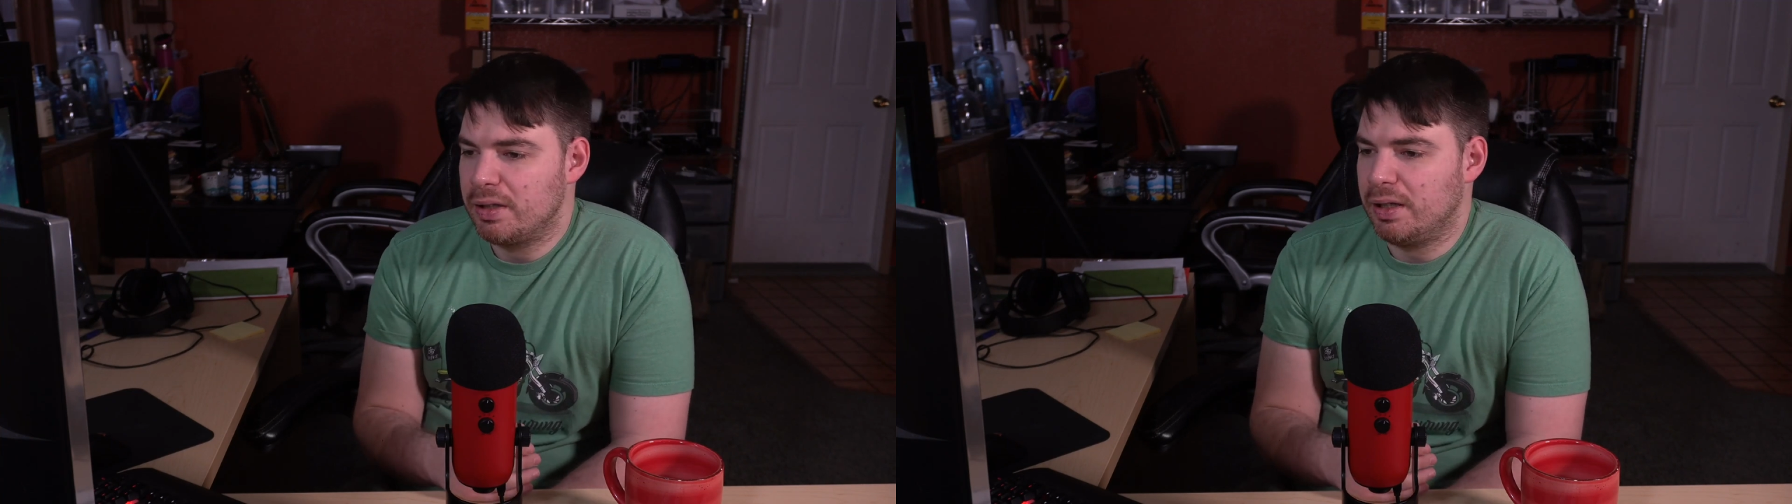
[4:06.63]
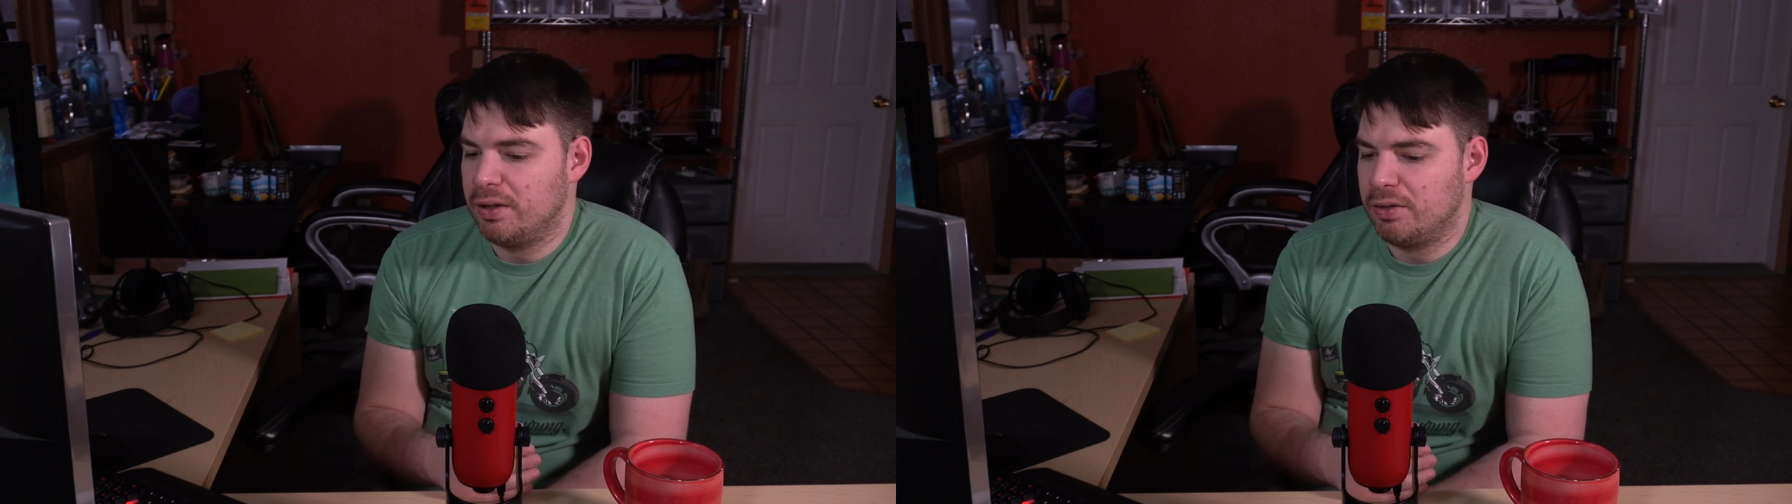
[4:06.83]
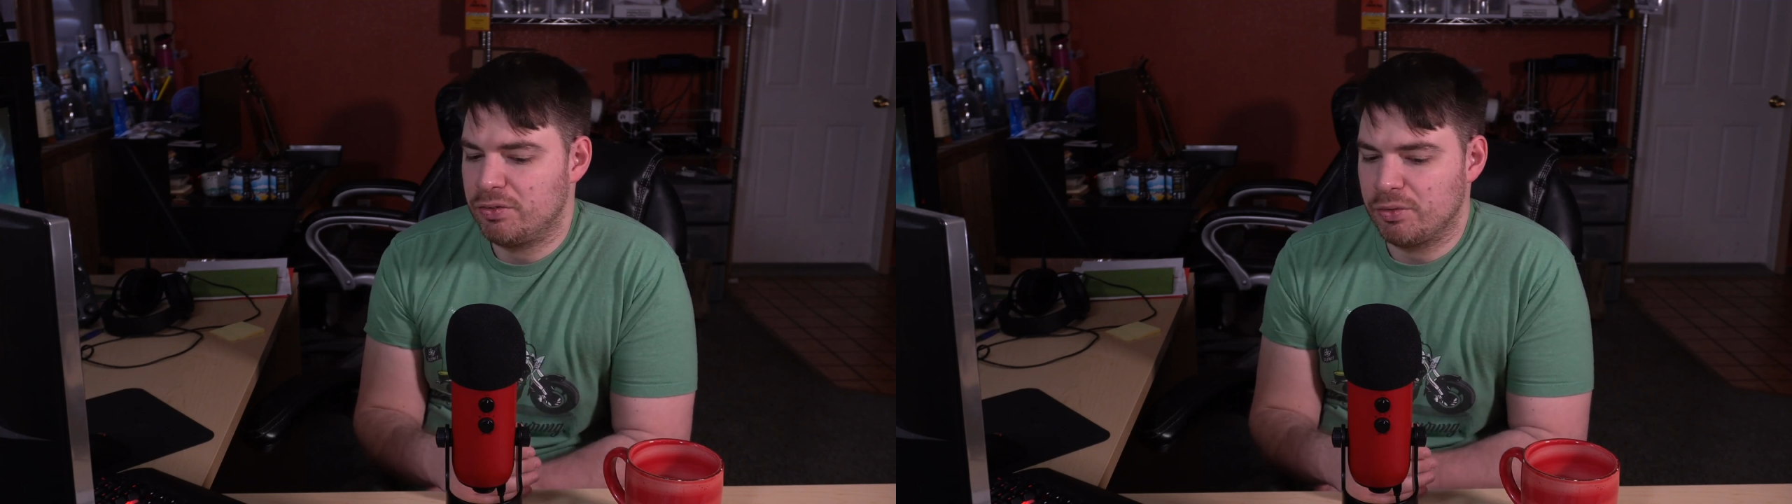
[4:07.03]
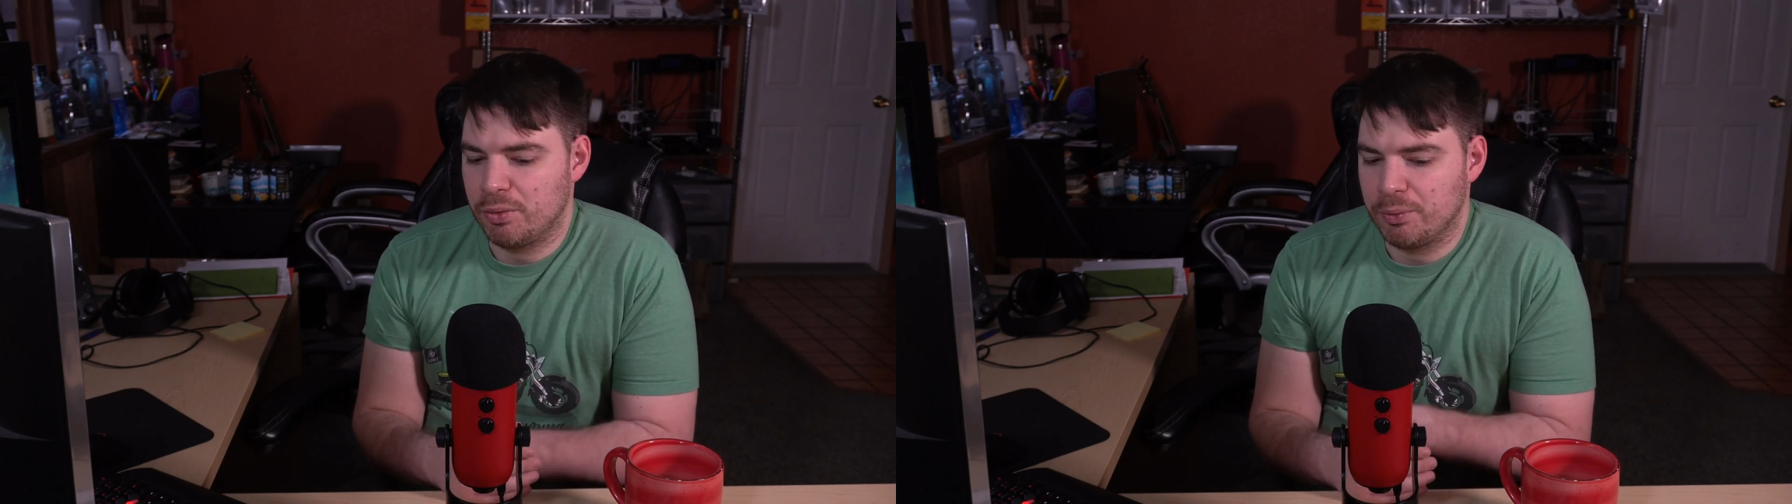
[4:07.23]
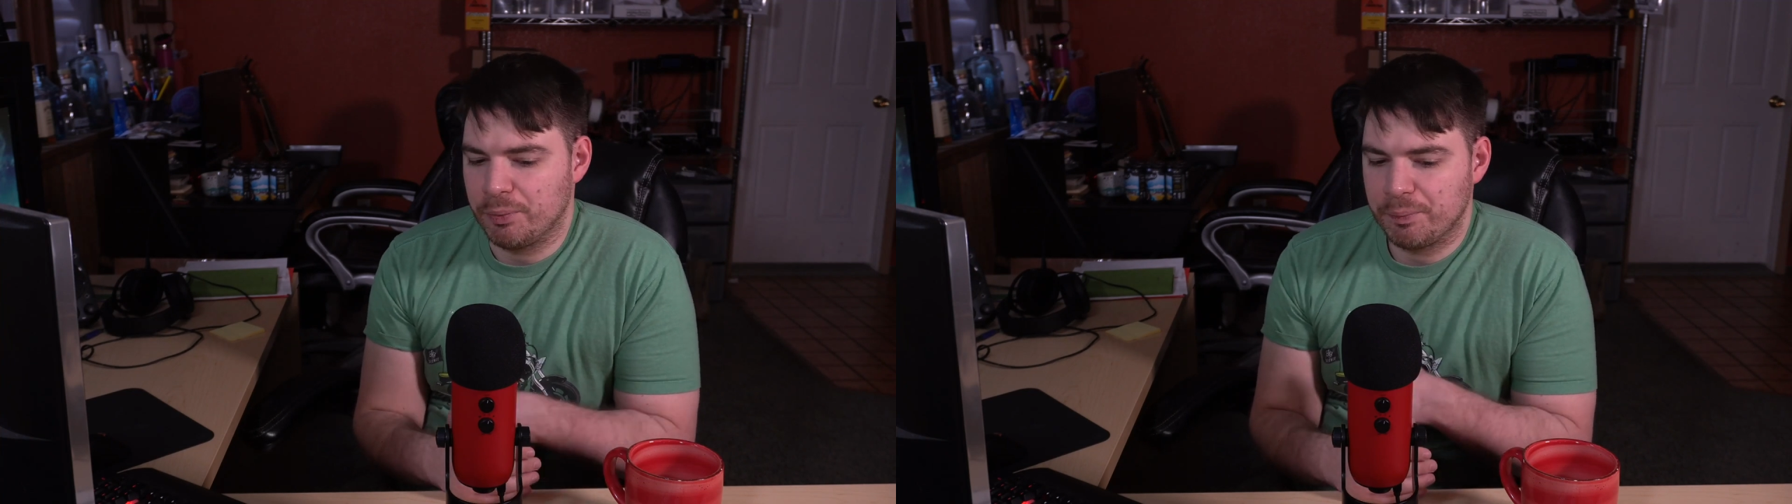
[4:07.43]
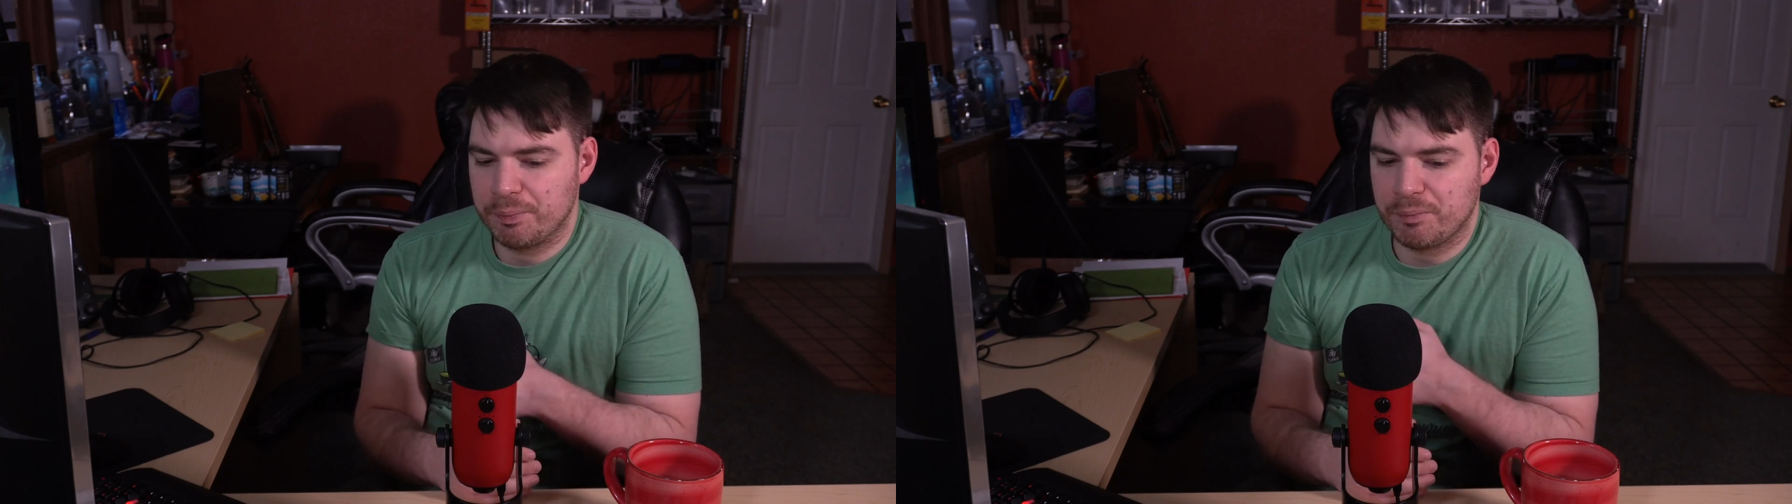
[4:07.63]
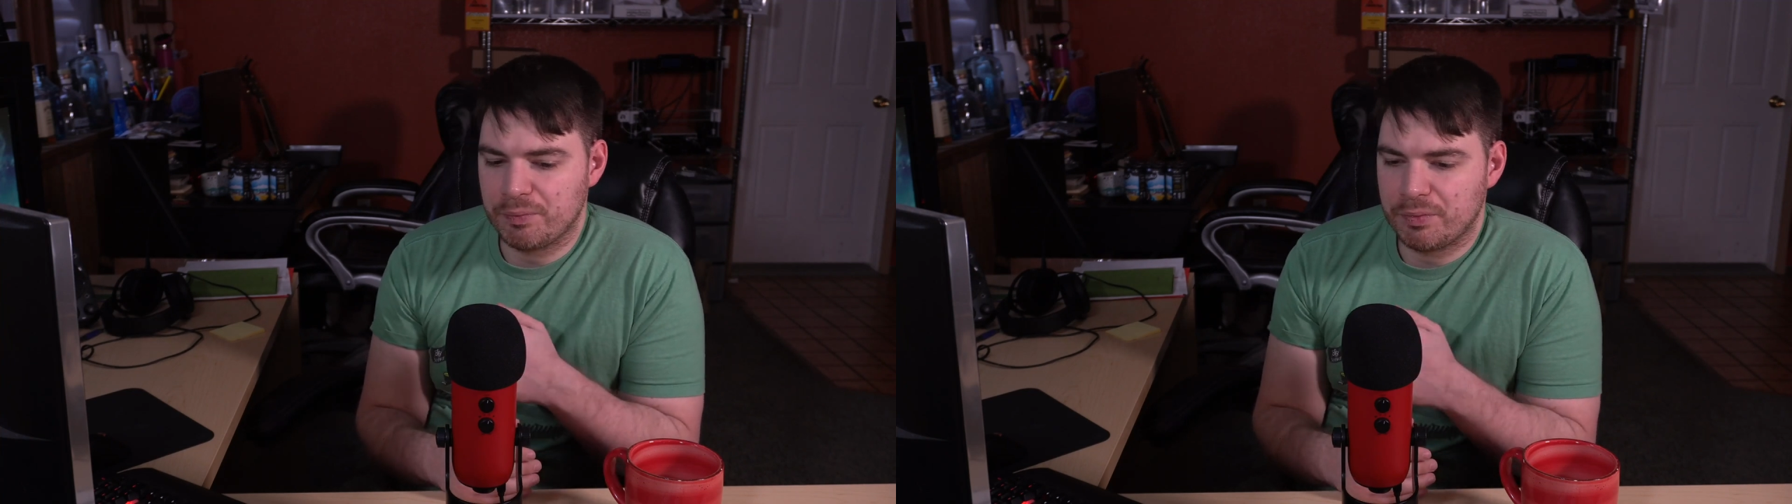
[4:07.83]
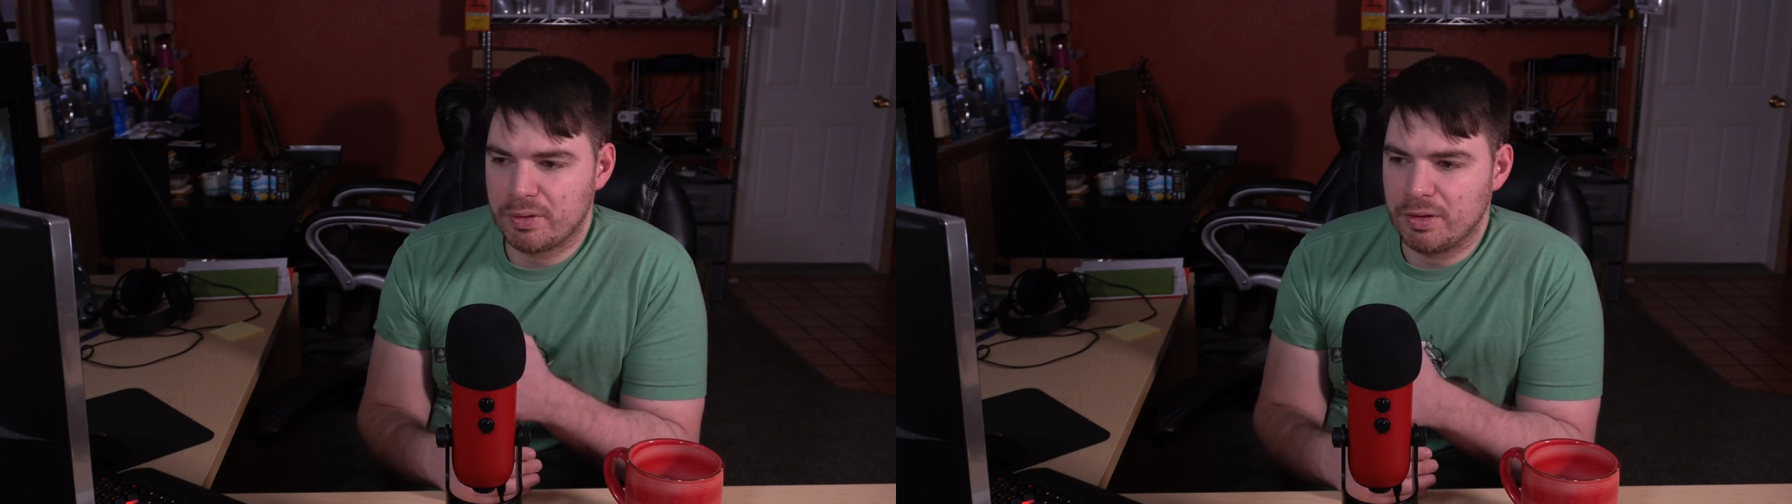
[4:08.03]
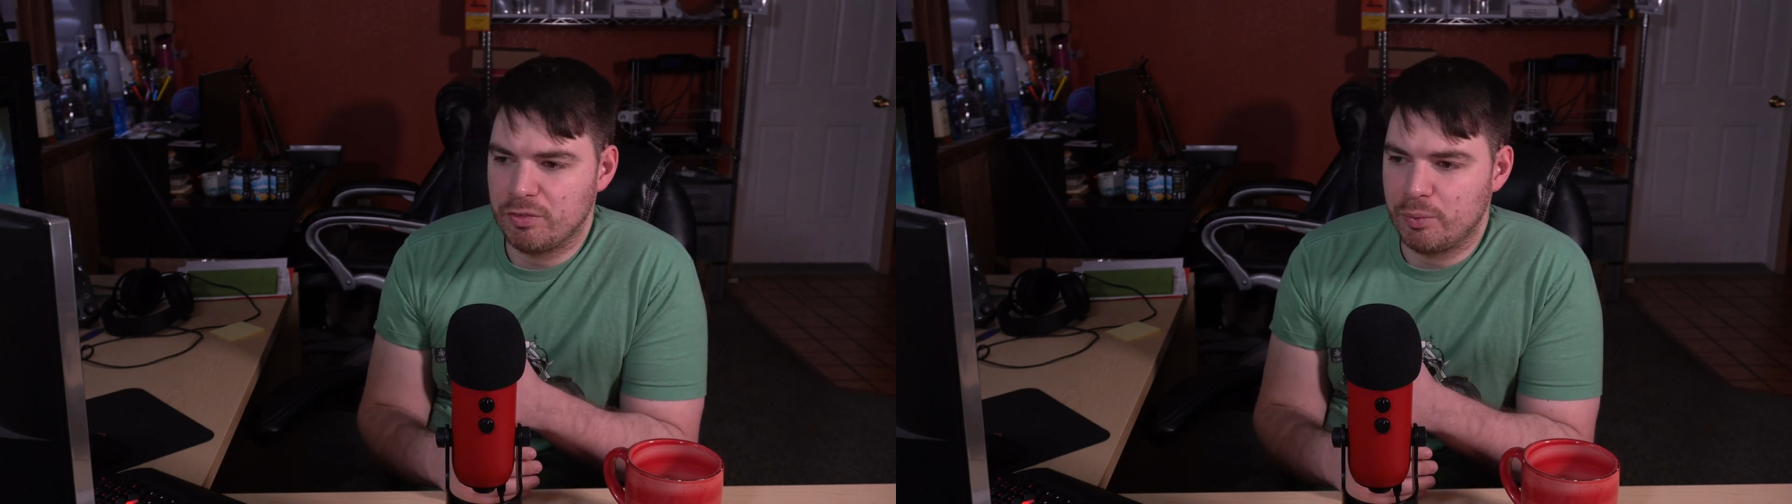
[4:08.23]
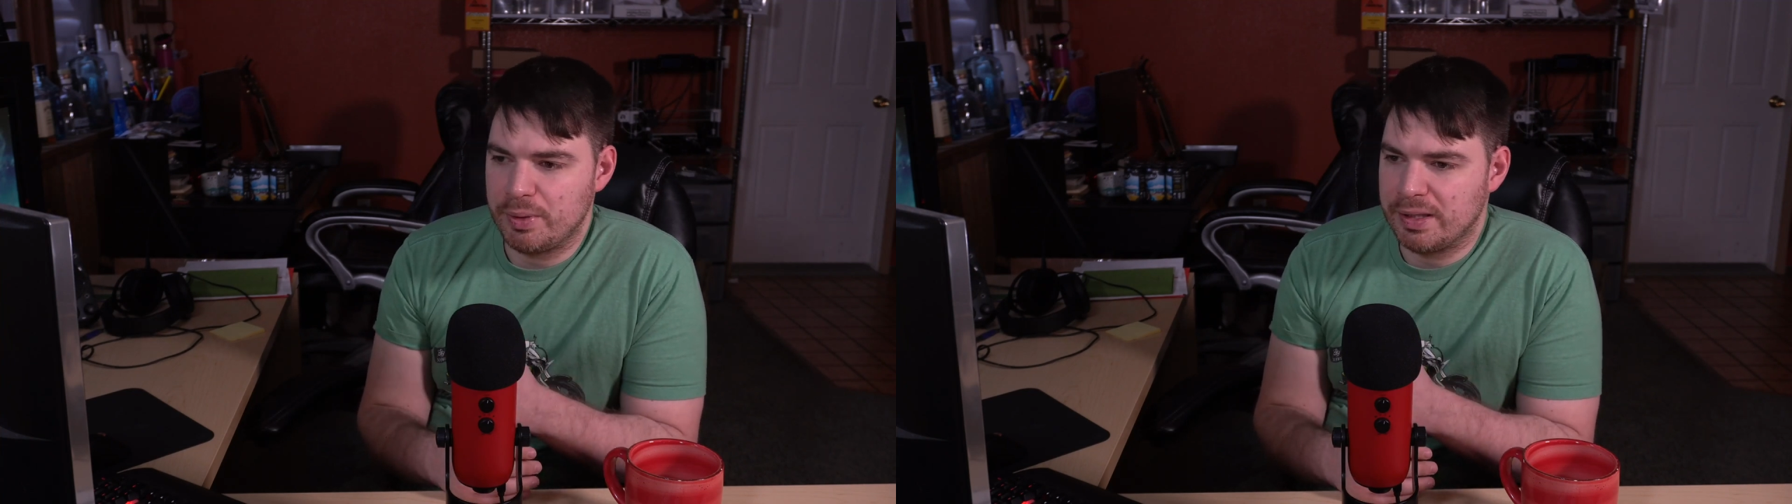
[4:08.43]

And so if we